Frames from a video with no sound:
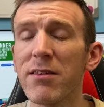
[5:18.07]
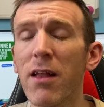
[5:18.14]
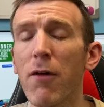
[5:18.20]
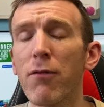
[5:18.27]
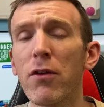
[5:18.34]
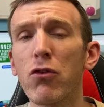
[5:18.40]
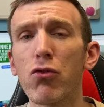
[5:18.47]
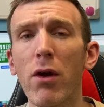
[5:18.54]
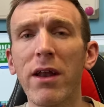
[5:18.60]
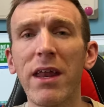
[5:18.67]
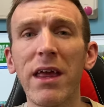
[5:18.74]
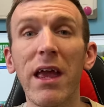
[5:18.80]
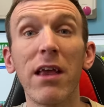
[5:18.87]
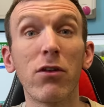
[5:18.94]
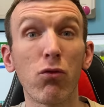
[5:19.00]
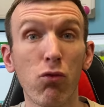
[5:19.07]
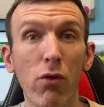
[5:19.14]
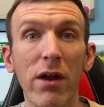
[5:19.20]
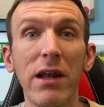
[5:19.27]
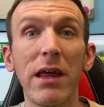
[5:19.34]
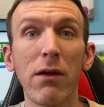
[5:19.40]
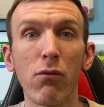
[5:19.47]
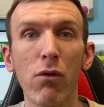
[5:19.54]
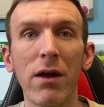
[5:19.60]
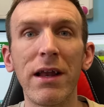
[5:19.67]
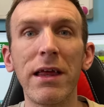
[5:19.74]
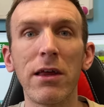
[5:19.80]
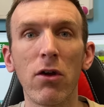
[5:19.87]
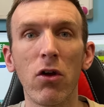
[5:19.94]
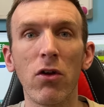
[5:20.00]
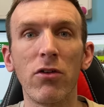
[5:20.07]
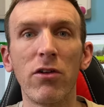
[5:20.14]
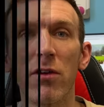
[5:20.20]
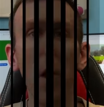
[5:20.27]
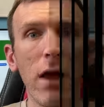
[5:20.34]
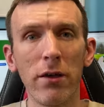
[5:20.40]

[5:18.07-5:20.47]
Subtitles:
stuff in training is really, really good.